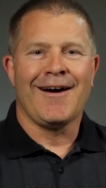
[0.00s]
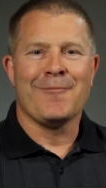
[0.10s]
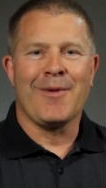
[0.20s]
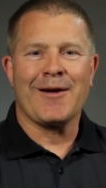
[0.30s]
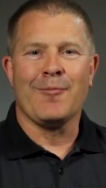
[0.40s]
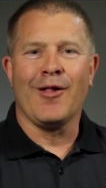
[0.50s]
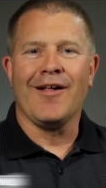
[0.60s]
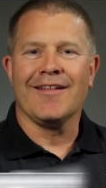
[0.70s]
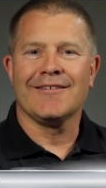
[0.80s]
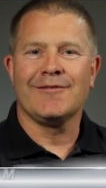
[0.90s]
I'm Mike
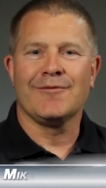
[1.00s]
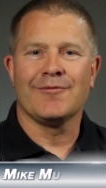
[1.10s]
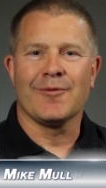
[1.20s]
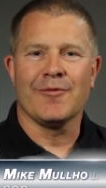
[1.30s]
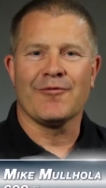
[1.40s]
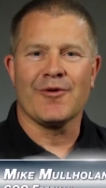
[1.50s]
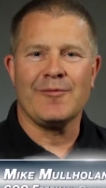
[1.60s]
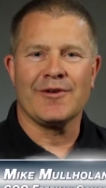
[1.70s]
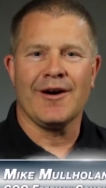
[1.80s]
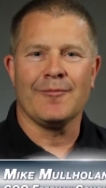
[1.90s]
Mulholland from the
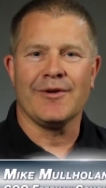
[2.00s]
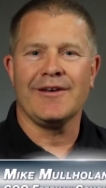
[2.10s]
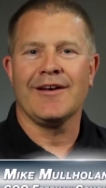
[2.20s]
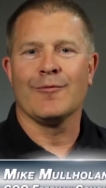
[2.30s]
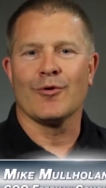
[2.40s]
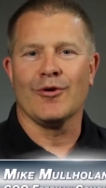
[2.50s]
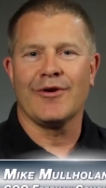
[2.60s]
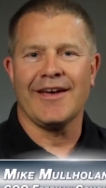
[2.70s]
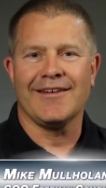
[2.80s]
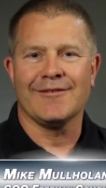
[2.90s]
Freeman Company, and we're
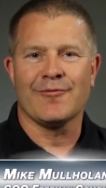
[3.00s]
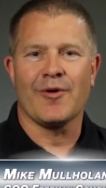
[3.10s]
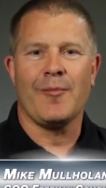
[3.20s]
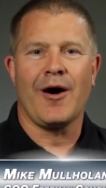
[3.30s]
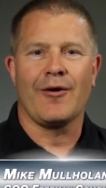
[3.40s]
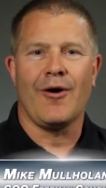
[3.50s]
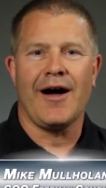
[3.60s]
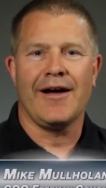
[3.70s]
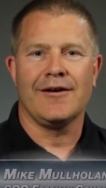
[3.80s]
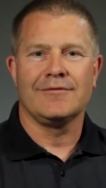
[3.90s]
located in Fremont,
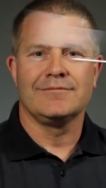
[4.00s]
Ohio.